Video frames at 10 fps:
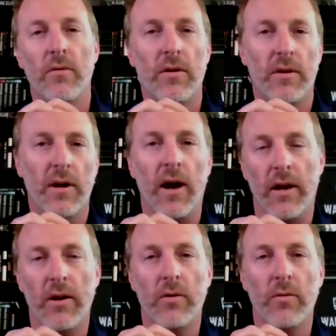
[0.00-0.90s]

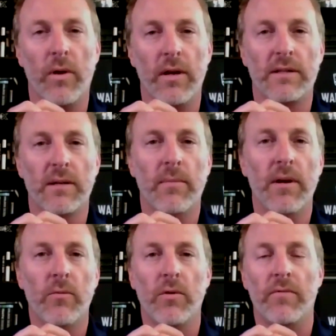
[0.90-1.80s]
done, when
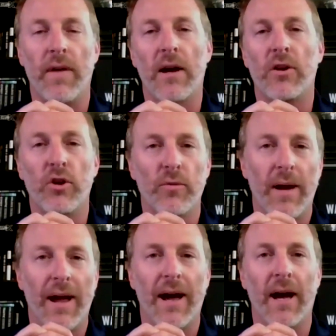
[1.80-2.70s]
somebody would vacuum
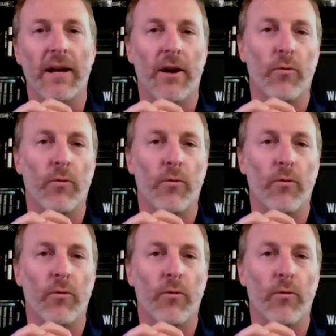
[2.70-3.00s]
at